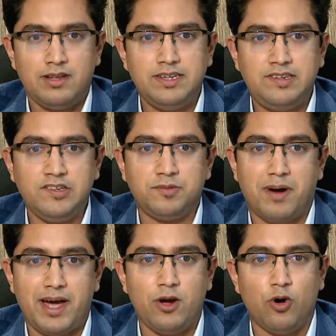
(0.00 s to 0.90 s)
This is
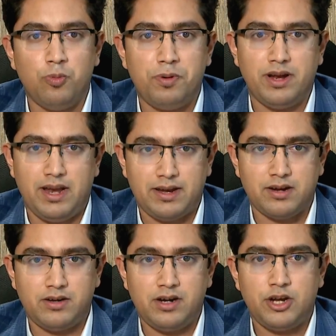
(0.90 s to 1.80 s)
my open
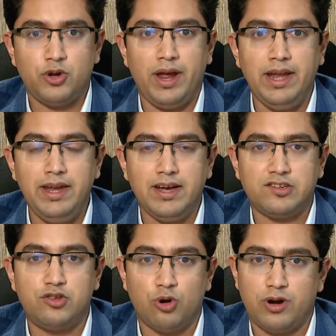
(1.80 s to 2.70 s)
letter to
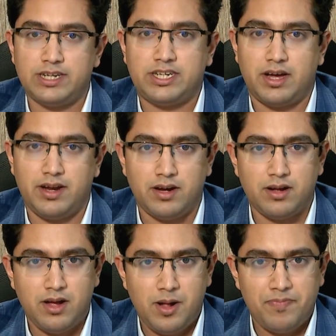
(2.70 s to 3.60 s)
India's
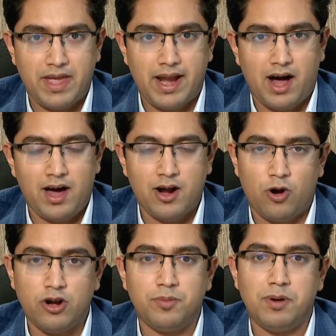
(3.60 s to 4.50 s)
Dronacharya and our
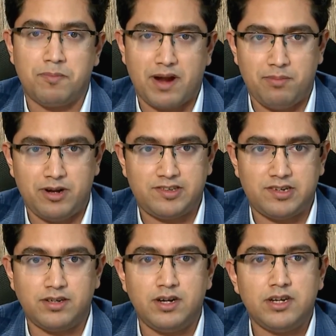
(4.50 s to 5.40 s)
Honorable Prime
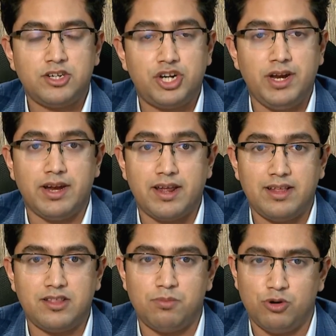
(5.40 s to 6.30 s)
Minister Sri
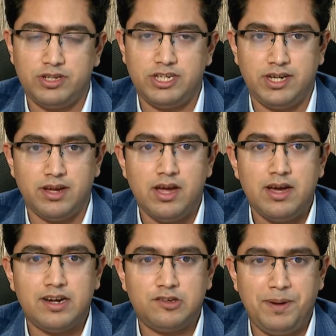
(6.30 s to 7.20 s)
Narendra Modi ji.
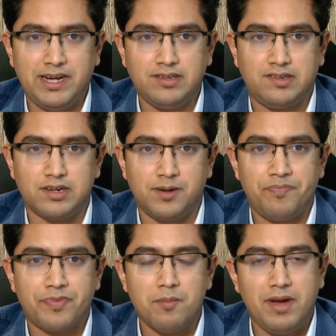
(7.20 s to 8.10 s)
Respected
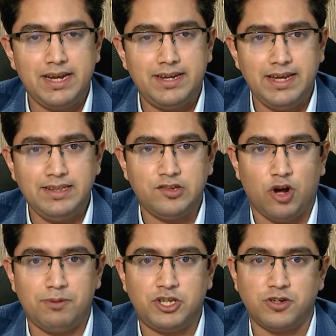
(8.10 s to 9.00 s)
sir, may I take this
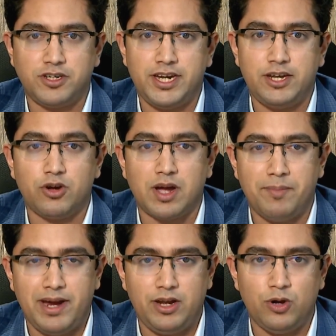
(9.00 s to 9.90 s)
opportunity to
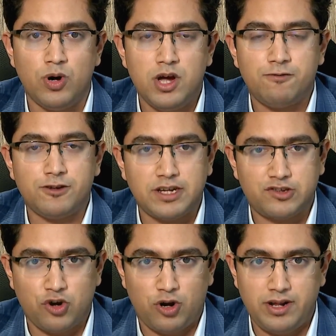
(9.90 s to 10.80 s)
commend you for the
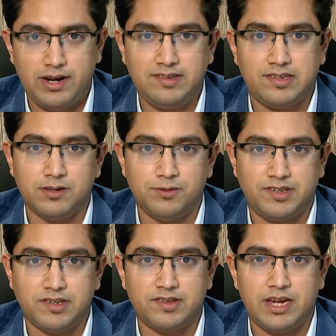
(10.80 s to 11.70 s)
extraordinary
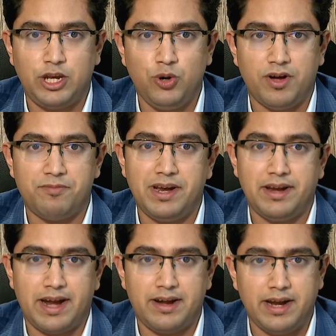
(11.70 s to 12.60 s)
services that you have
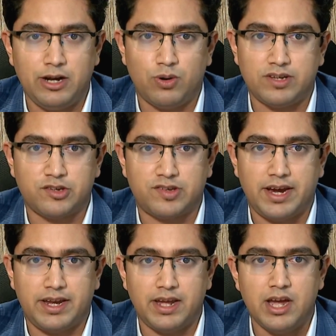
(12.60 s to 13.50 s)
been rendering to our
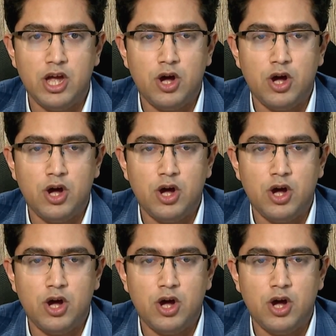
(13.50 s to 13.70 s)
society.